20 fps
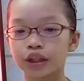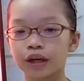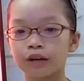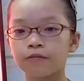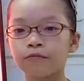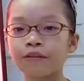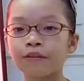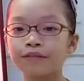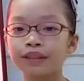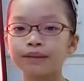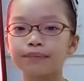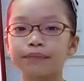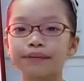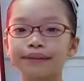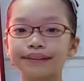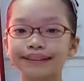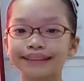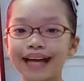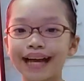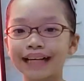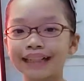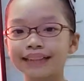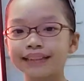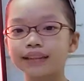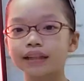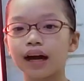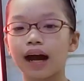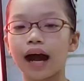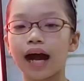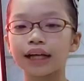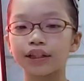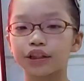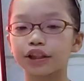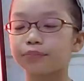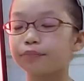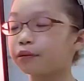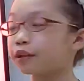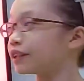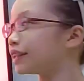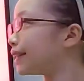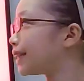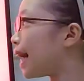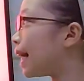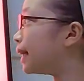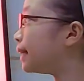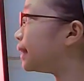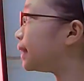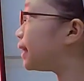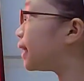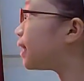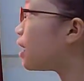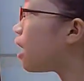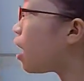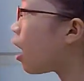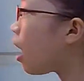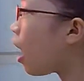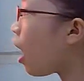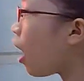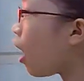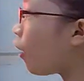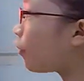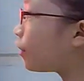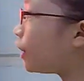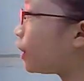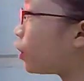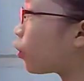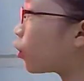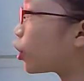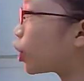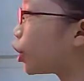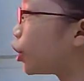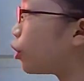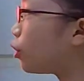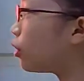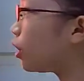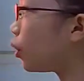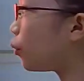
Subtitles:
like 50%, 100% of the original